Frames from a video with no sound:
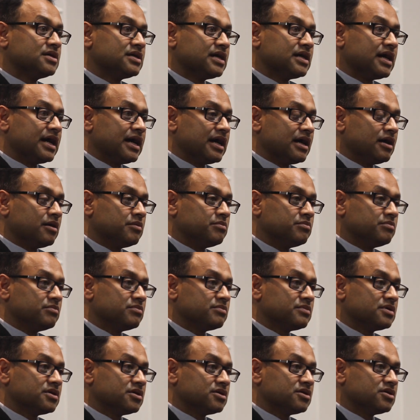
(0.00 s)

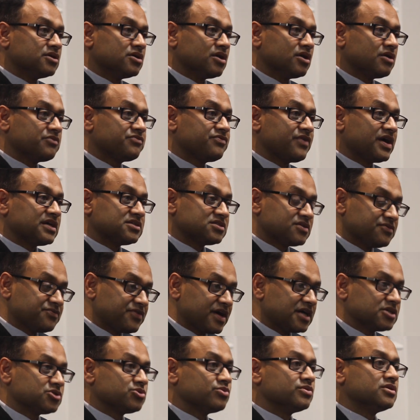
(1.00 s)
face to
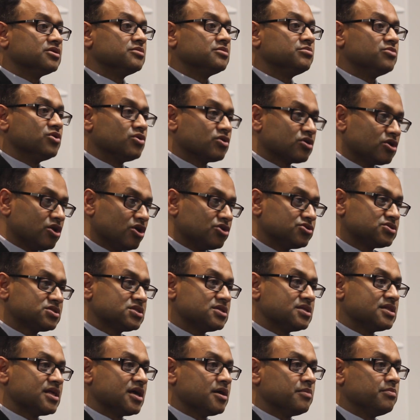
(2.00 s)
face with them or close to
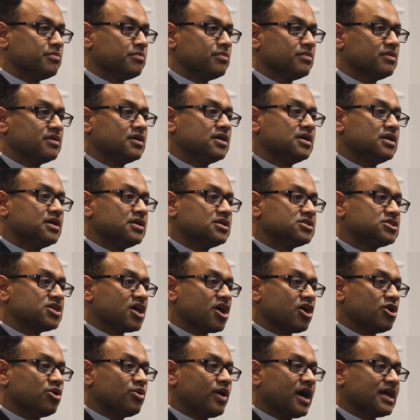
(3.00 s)
them.
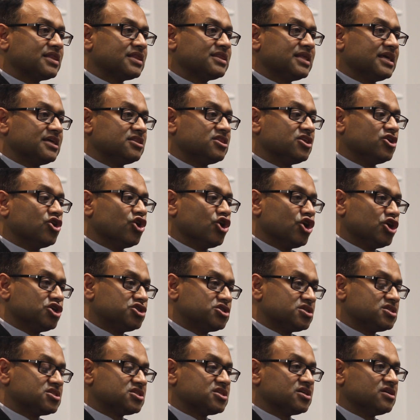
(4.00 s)
So I think the
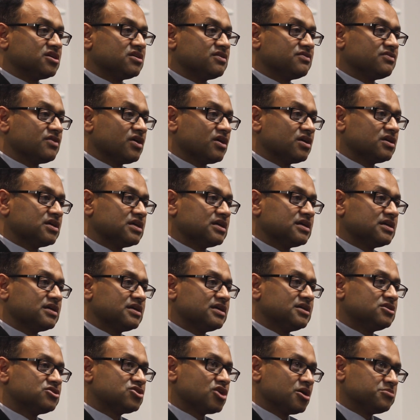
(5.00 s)
urgency
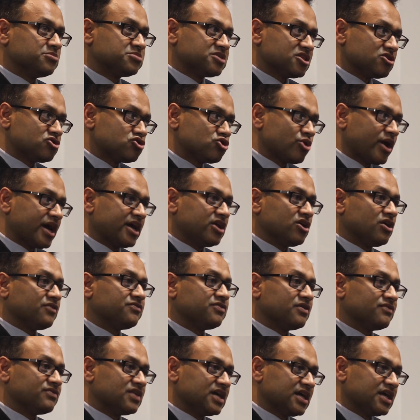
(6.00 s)
in terms of the trade-off
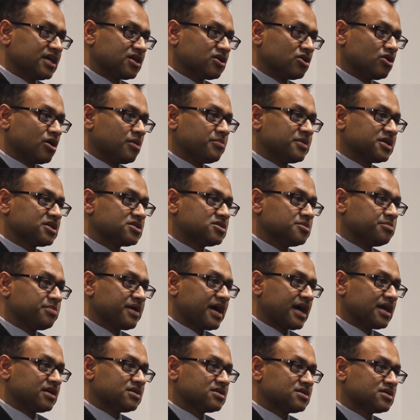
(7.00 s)
of the economic
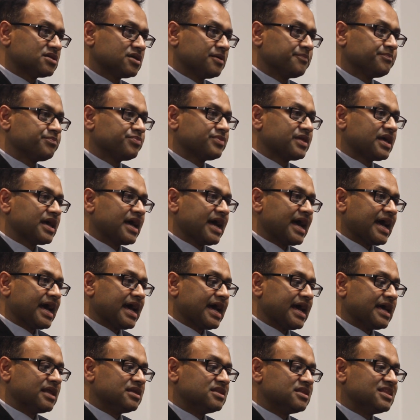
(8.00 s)
debate
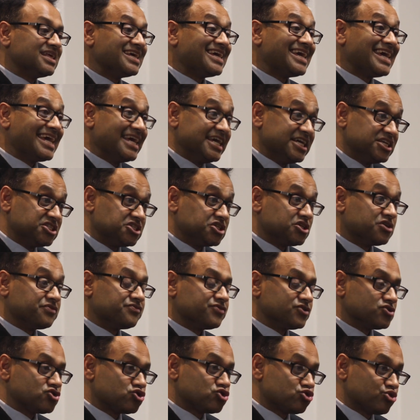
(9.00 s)
and the easing of
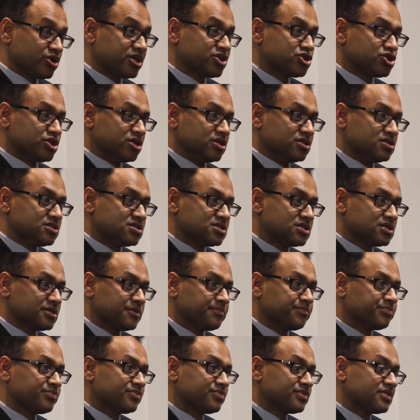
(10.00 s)
restrictions,
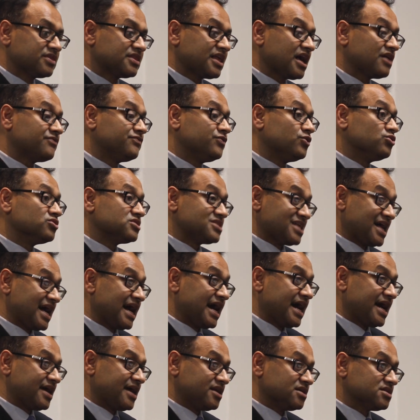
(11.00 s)
that falls the
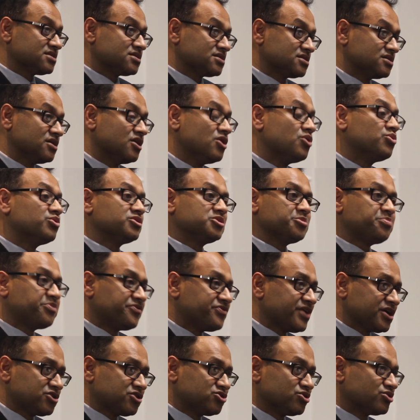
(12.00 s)
hardest. Whereas the
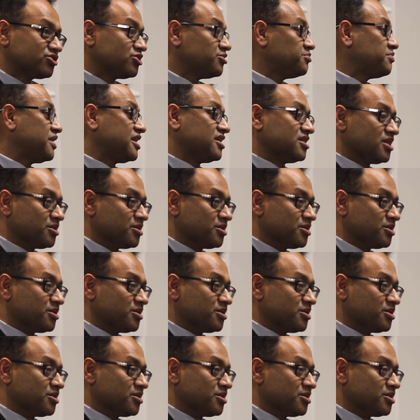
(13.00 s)
professional group, many of